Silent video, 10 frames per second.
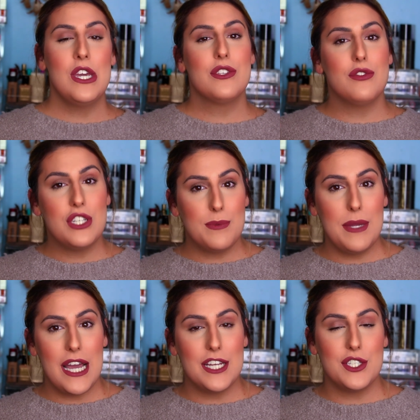So just
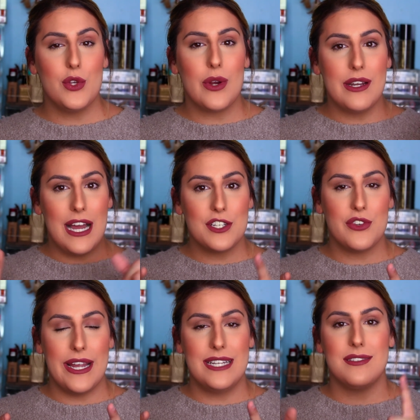because you are not
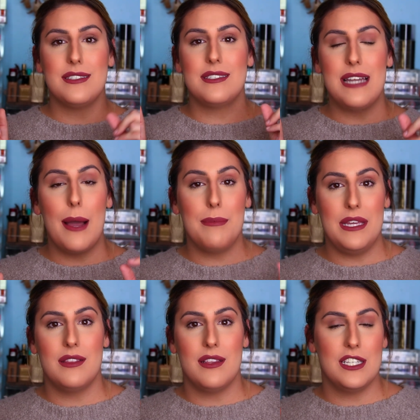trans does not
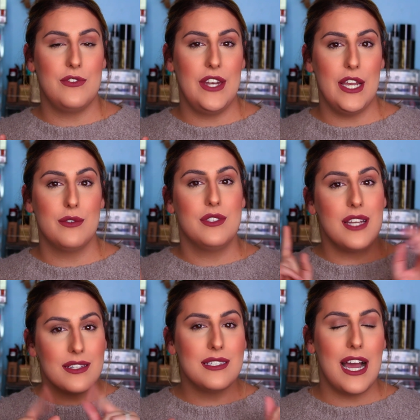mean that this video
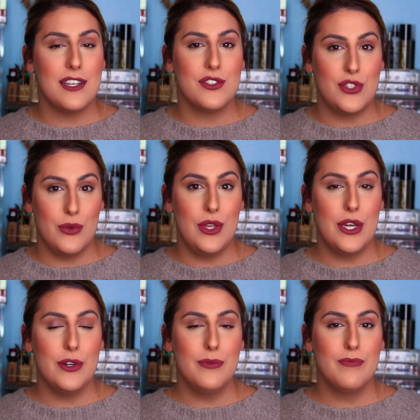does not suit
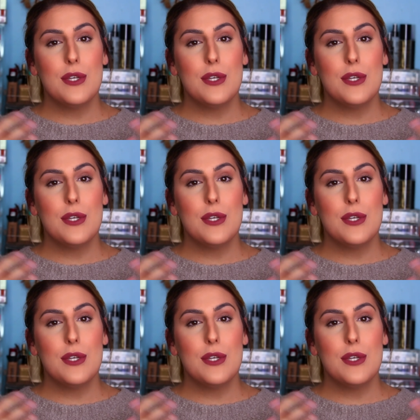you.